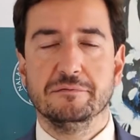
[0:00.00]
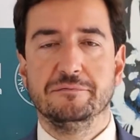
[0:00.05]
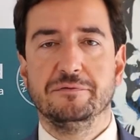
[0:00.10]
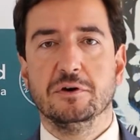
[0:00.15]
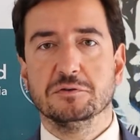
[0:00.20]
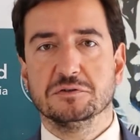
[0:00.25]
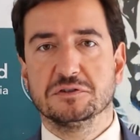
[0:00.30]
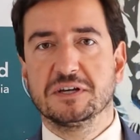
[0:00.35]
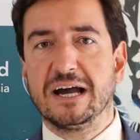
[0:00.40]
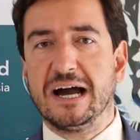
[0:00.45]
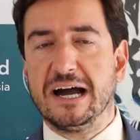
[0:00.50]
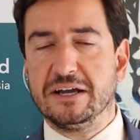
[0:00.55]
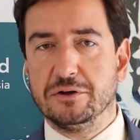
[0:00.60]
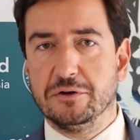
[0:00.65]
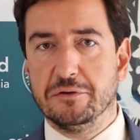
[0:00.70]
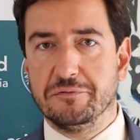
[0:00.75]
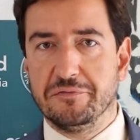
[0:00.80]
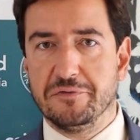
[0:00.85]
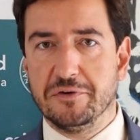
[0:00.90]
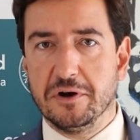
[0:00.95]
those kind
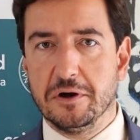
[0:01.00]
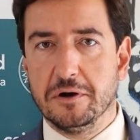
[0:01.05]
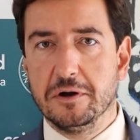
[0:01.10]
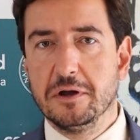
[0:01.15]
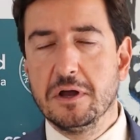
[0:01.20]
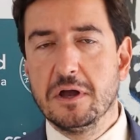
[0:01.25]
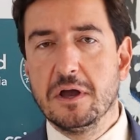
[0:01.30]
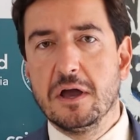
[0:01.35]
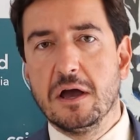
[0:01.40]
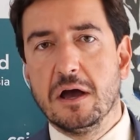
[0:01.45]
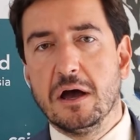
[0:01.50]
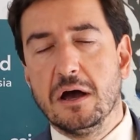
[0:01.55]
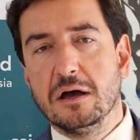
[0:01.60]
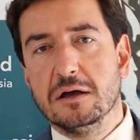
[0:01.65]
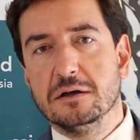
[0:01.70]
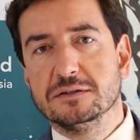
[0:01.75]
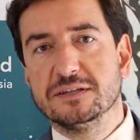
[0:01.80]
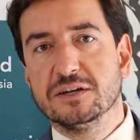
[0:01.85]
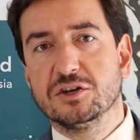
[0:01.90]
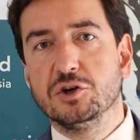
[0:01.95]

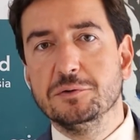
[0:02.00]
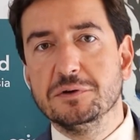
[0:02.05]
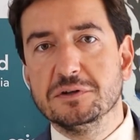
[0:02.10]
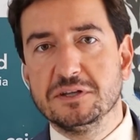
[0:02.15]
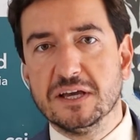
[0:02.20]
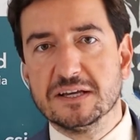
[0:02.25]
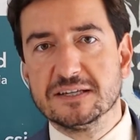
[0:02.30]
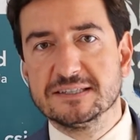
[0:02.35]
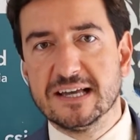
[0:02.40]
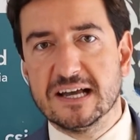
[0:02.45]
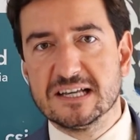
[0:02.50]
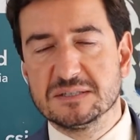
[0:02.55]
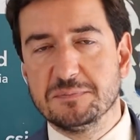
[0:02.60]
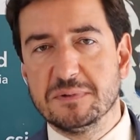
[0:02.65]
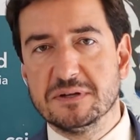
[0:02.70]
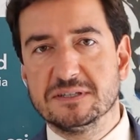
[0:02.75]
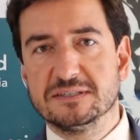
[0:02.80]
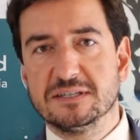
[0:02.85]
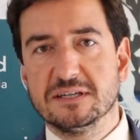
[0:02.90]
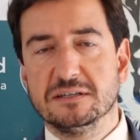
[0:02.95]
of security
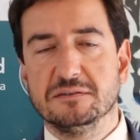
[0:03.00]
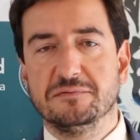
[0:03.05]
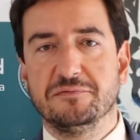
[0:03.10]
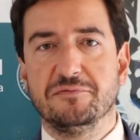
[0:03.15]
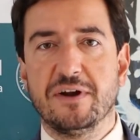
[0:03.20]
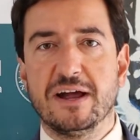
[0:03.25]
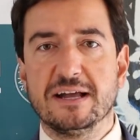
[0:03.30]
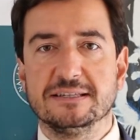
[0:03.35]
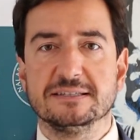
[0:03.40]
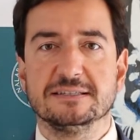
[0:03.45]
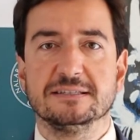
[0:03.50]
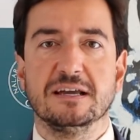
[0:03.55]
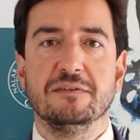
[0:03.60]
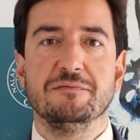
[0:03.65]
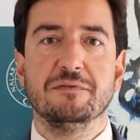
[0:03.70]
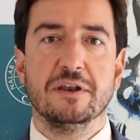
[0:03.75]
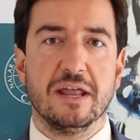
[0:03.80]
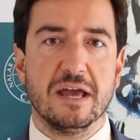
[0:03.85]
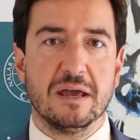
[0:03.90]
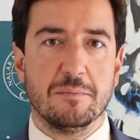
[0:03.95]
assessments and threats
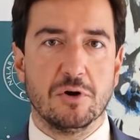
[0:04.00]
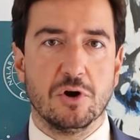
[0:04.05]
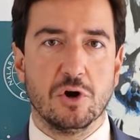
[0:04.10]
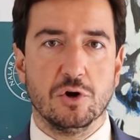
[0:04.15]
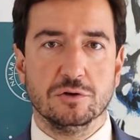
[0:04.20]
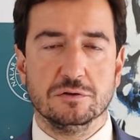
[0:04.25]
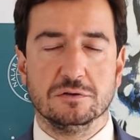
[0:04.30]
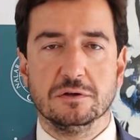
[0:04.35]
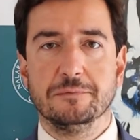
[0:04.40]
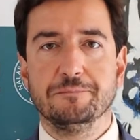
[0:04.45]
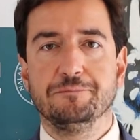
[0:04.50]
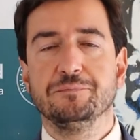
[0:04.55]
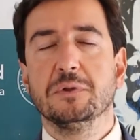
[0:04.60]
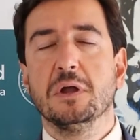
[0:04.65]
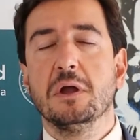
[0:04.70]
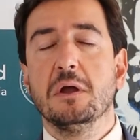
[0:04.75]
in the neighborhood.